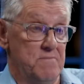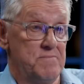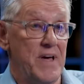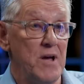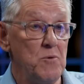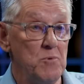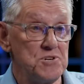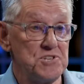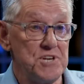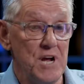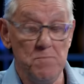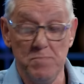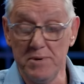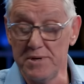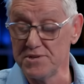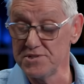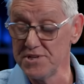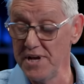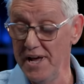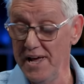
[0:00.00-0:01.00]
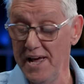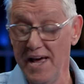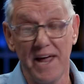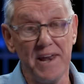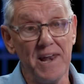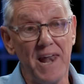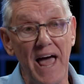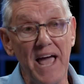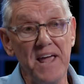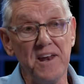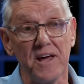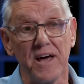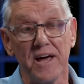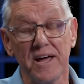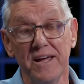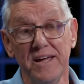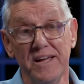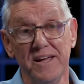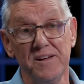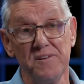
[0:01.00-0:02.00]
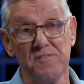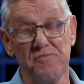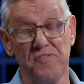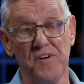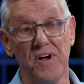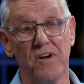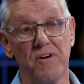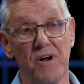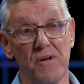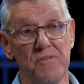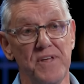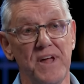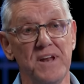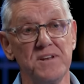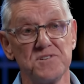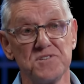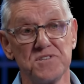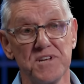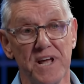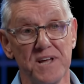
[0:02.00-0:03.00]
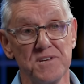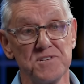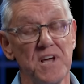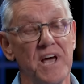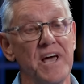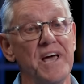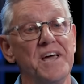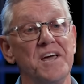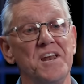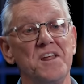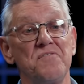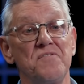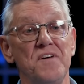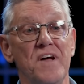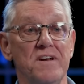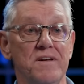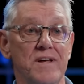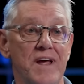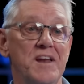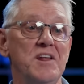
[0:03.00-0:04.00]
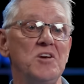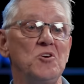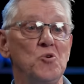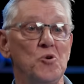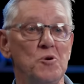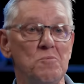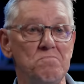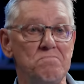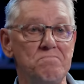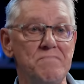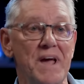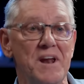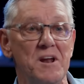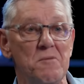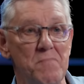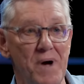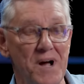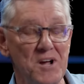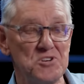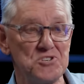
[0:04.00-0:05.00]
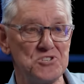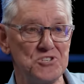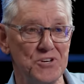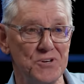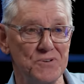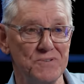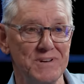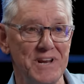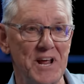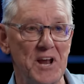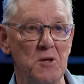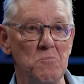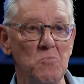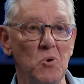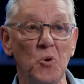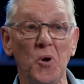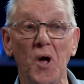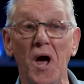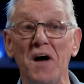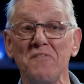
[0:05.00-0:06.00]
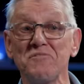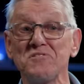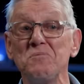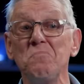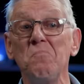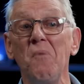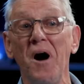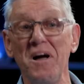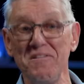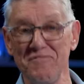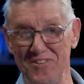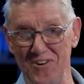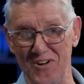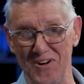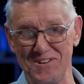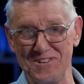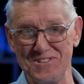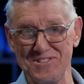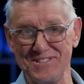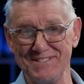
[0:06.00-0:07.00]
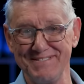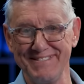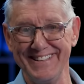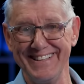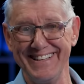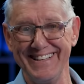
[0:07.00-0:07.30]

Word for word: They were shepherders. And later, Pharaoh then says, And if any good men amongst you, let him look after my flocks.